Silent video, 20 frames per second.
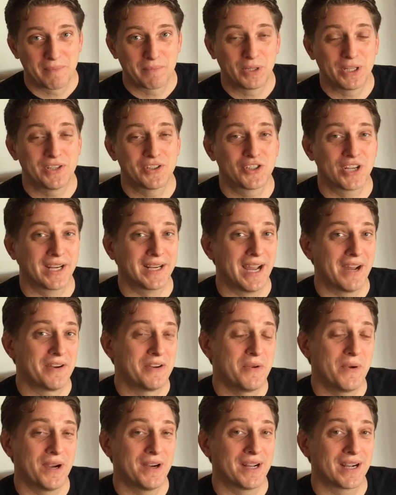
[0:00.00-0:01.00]
Please check out
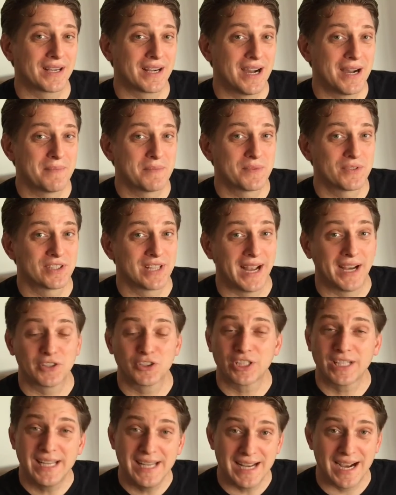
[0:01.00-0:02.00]

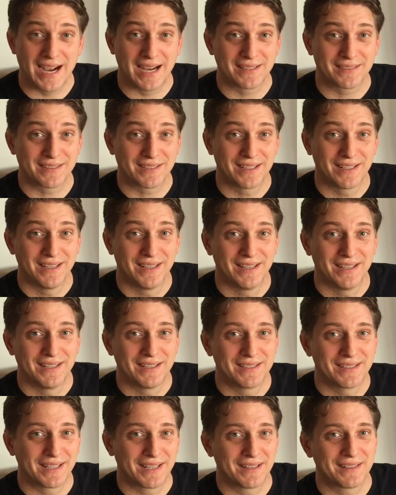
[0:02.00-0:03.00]
newaer.com/kiosk
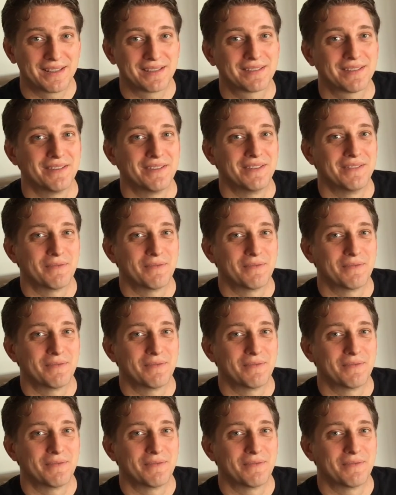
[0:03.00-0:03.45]
to get this in